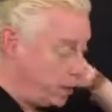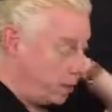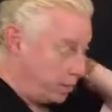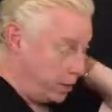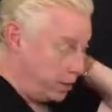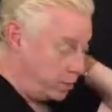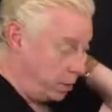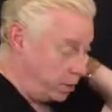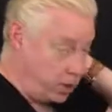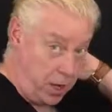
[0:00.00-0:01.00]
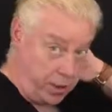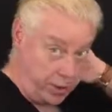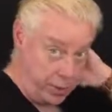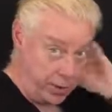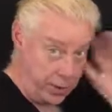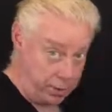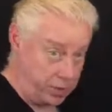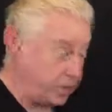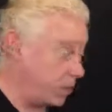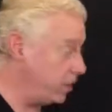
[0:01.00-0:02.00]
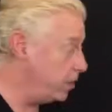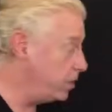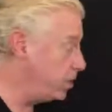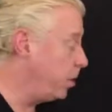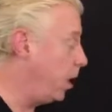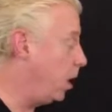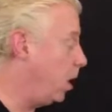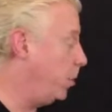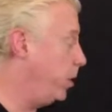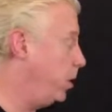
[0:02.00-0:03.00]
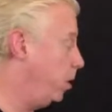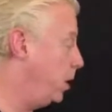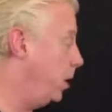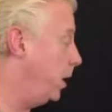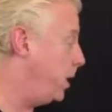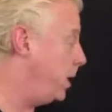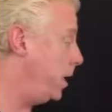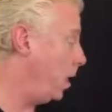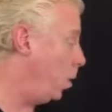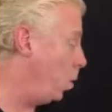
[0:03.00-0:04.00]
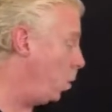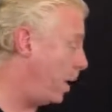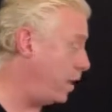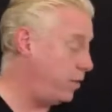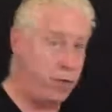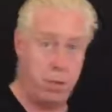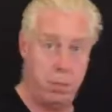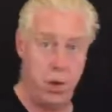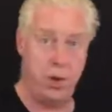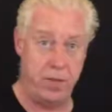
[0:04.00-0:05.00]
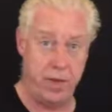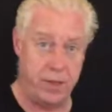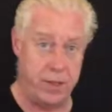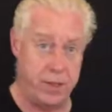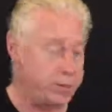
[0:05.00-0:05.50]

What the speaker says: because most clients, when they come to see us, are predominantly away from motivated.